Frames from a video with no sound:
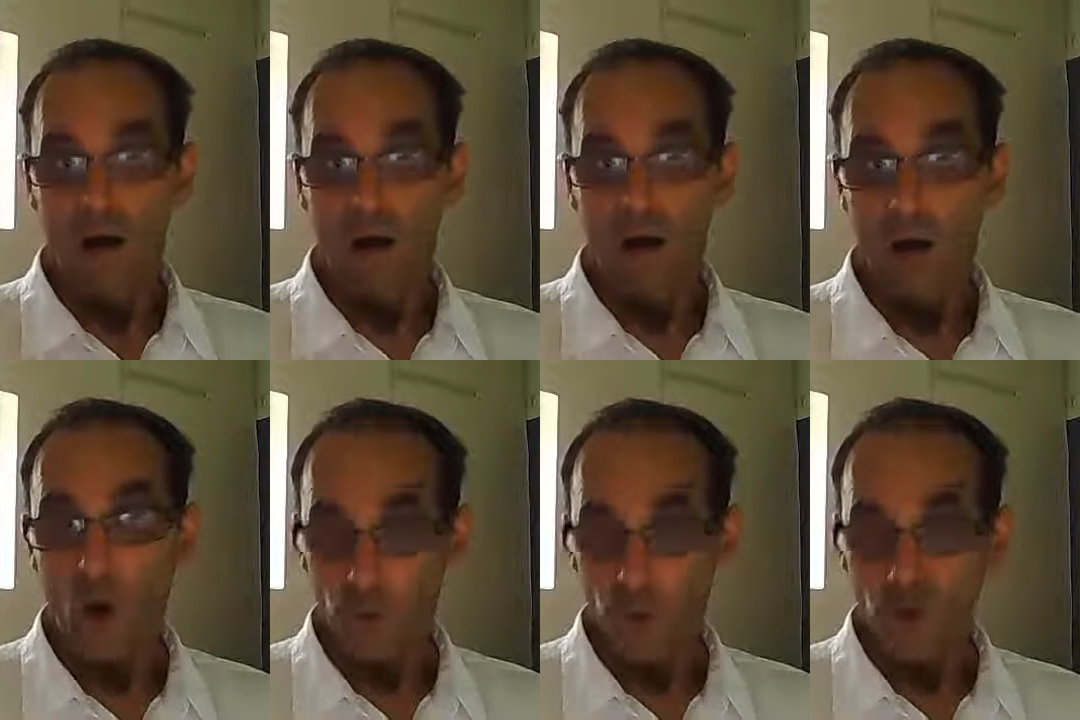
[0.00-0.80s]
are a
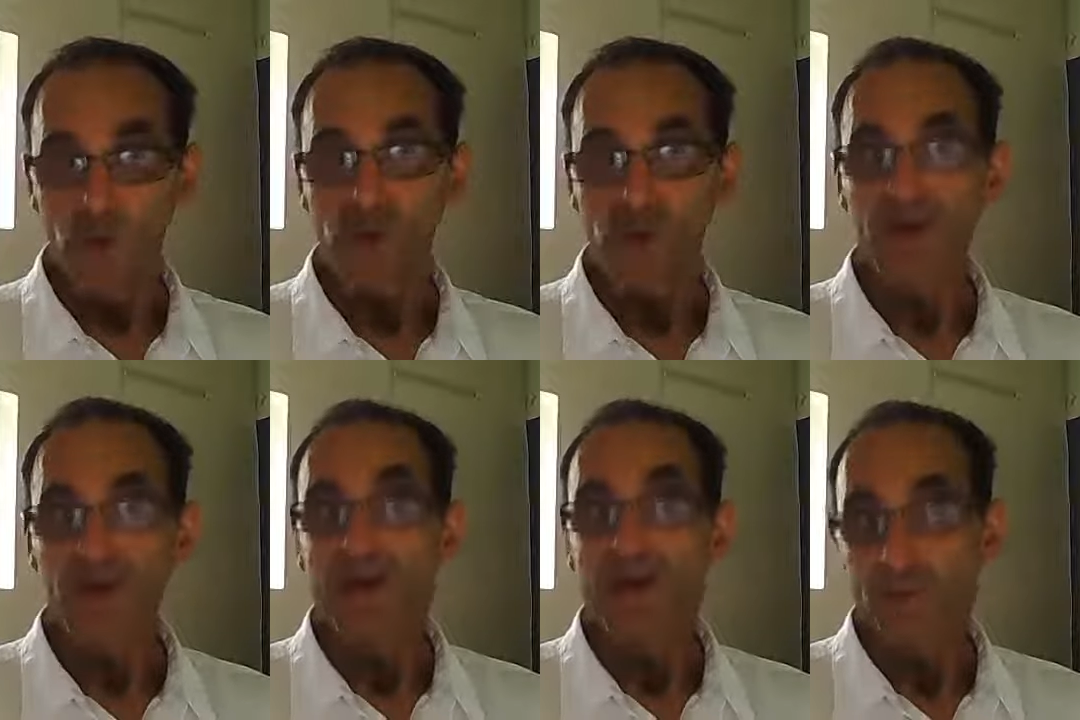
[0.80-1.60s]
huge stuff
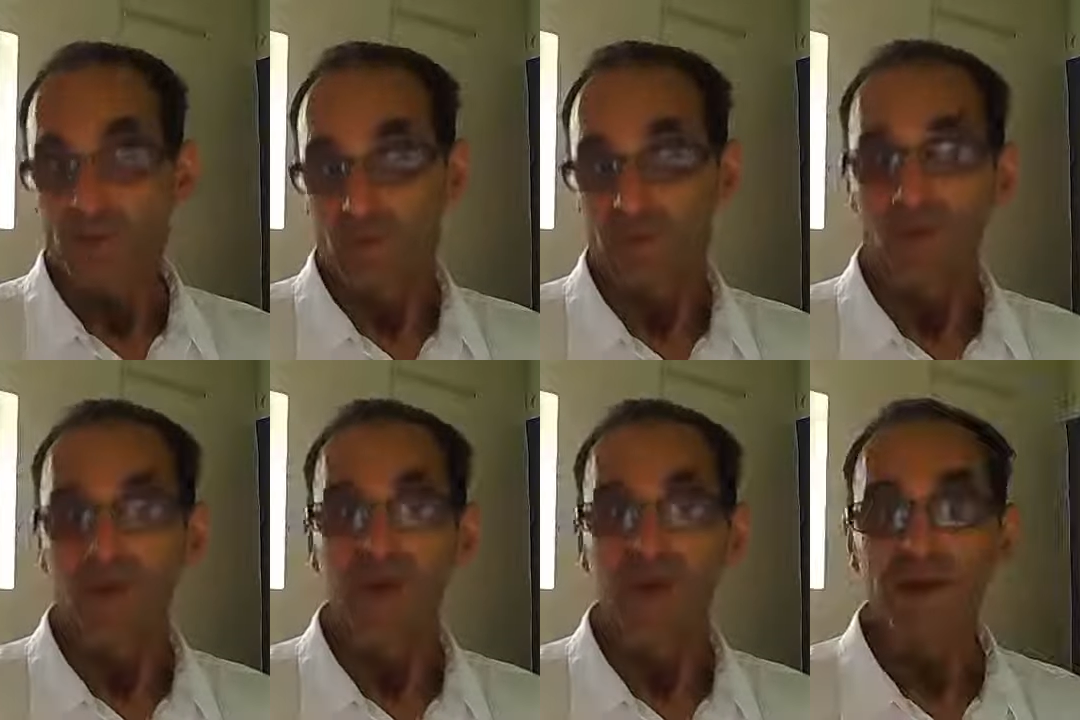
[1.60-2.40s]
and
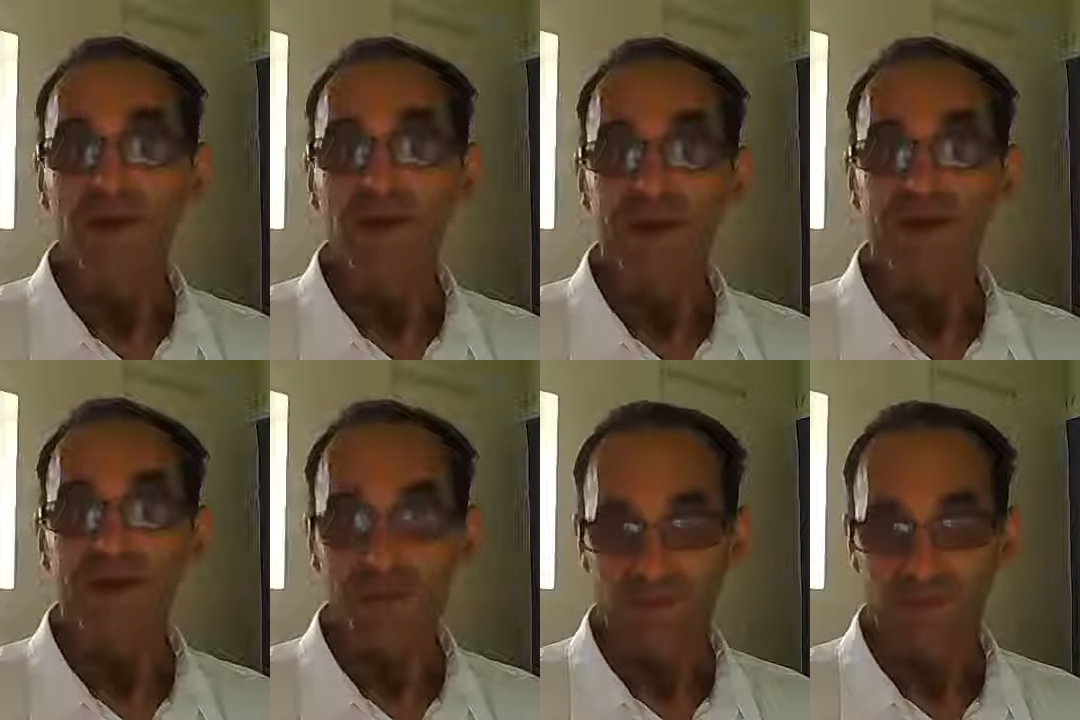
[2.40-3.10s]
probably a daily stuff,